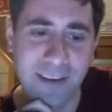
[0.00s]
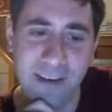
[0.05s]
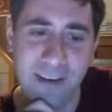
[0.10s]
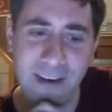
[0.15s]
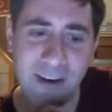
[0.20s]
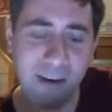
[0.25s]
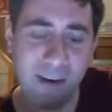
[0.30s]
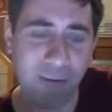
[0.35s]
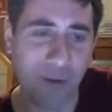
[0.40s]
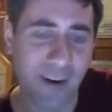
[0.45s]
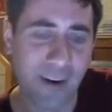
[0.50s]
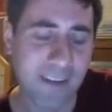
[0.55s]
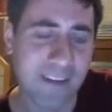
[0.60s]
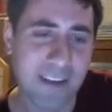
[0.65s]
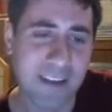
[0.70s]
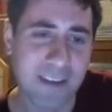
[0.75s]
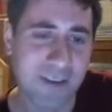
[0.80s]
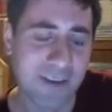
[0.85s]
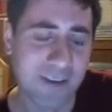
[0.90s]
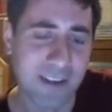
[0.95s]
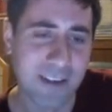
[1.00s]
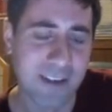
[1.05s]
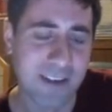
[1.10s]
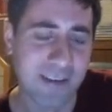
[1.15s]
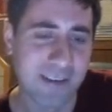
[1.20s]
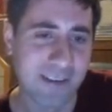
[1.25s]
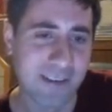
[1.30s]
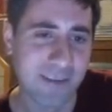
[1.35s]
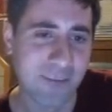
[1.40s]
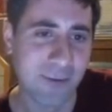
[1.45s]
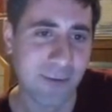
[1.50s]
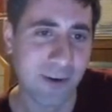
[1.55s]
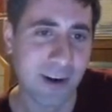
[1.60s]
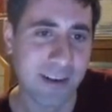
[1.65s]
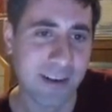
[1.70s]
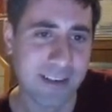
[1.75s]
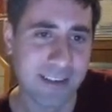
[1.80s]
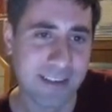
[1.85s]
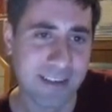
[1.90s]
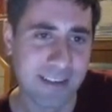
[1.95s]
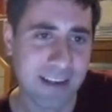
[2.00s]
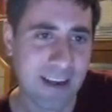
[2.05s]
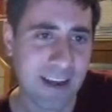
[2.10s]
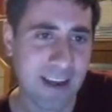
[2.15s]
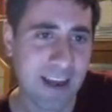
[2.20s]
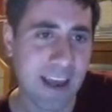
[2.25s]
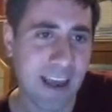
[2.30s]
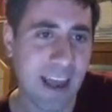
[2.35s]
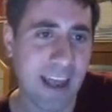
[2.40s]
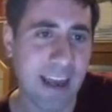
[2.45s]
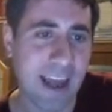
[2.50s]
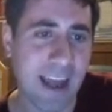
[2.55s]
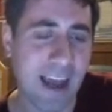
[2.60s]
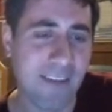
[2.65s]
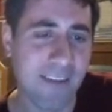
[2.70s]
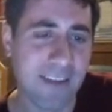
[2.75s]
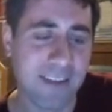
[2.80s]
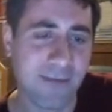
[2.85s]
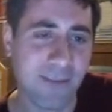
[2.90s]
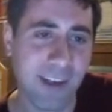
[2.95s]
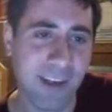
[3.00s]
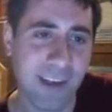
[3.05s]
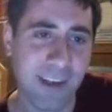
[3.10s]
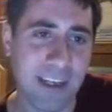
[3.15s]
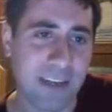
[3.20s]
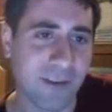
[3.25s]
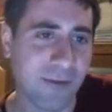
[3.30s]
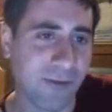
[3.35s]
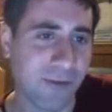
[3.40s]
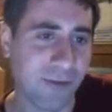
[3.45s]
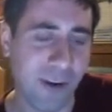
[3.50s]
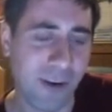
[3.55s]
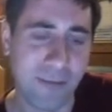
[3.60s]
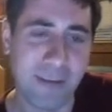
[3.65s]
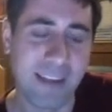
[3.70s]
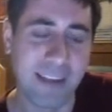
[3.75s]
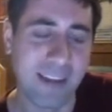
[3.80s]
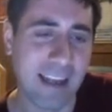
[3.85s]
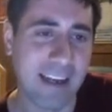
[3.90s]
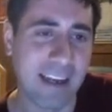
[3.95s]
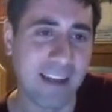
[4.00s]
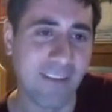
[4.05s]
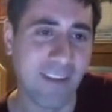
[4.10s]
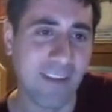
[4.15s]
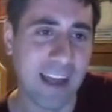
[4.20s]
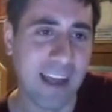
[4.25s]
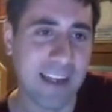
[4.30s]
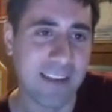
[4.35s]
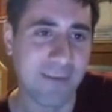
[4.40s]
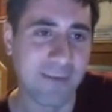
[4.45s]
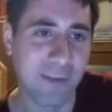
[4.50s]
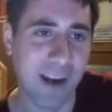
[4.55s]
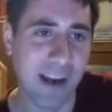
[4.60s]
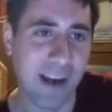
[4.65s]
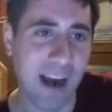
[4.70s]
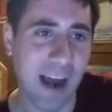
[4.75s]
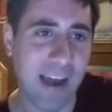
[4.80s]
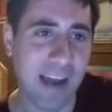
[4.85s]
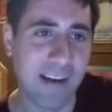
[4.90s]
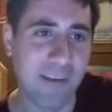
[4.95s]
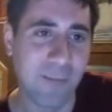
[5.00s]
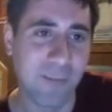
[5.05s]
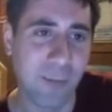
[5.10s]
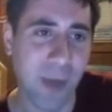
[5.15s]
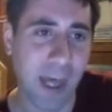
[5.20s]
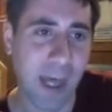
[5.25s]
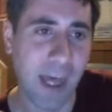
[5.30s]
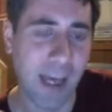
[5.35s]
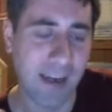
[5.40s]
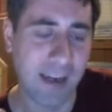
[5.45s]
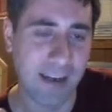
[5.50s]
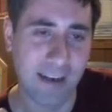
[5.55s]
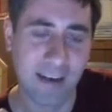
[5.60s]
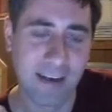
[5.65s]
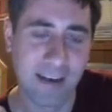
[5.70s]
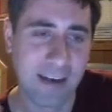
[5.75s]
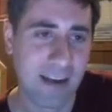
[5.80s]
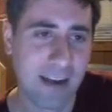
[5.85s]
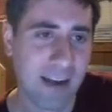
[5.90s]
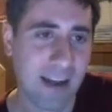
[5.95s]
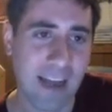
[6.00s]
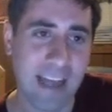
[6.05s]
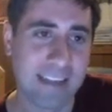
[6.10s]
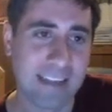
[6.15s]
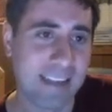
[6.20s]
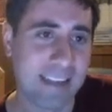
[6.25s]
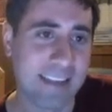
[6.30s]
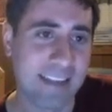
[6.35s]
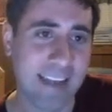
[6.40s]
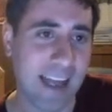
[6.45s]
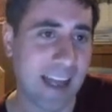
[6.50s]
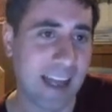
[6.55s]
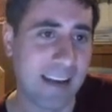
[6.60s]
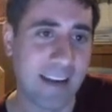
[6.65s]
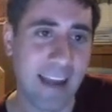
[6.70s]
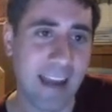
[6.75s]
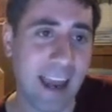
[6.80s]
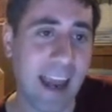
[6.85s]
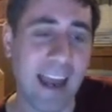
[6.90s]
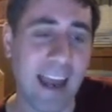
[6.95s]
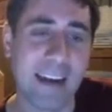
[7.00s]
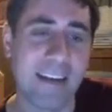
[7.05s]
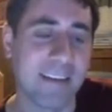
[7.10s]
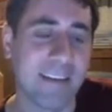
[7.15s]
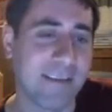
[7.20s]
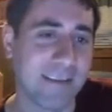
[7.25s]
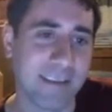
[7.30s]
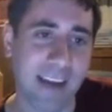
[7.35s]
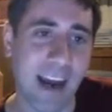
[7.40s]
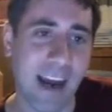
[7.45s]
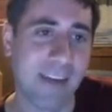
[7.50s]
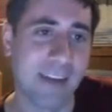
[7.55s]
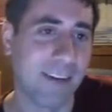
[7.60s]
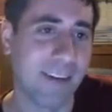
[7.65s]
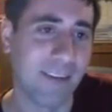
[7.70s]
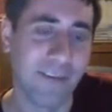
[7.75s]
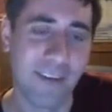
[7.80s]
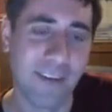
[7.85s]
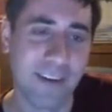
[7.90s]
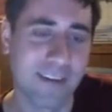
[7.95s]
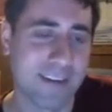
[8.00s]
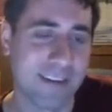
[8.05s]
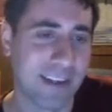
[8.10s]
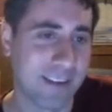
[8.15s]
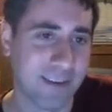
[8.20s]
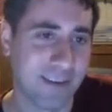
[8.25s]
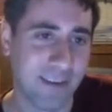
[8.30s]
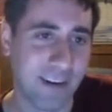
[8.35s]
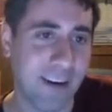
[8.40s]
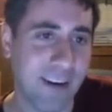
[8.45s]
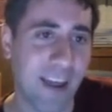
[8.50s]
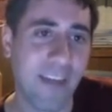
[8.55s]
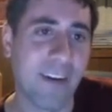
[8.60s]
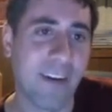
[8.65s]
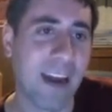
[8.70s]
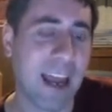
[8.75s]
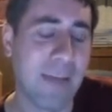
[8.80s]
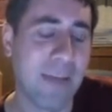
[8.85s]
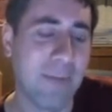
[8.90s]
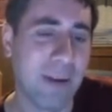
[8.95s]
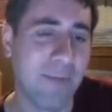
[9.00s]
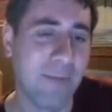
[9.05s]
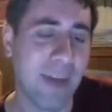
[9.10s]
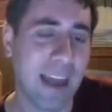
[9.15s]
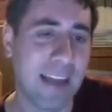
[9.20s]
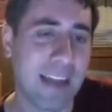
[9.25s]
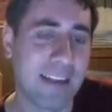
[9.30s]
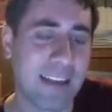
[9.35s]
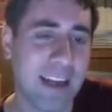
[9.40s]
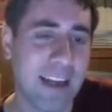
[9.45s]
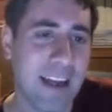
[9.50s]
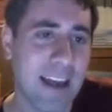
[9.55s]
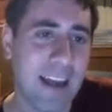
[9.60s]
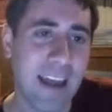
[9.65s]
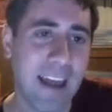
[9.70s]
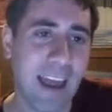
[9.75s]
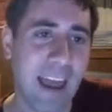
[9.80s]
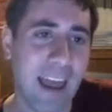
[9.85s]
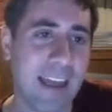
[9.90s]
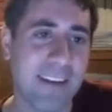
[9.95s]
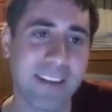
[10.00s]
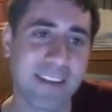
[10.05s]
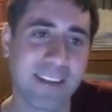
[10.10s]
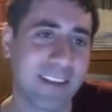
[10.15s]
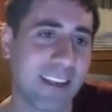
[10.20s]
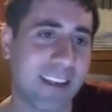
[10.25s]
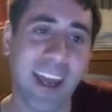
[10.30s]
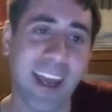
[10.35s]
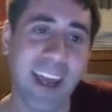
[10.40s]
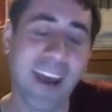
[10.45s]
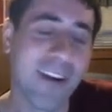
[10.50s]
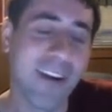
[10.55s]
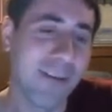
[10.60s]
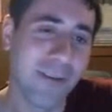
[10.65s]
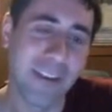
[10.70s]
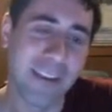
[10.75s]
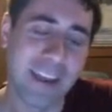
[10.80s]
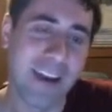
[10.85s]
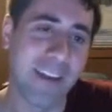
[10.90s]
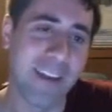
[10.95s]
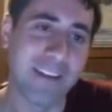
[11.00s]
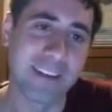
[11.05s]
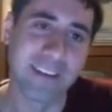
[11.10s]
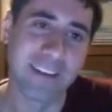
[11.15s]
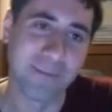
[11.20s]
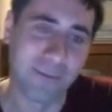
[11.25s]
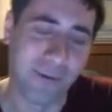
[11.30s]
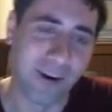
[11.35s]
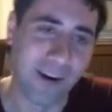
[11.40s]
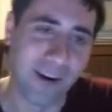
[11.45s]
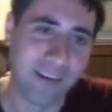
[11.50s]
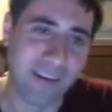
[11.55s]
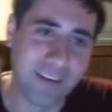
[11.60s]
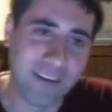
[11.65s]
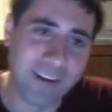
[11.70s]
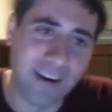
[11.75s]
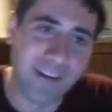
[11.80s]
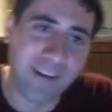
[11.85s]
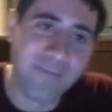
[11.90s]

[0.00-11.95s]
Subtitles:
one of these traditional supports and have this really crummy laning phase when I could pick, as I said, Annie or Zyra or Fiddlesticks or another AP mage and just kill the other support,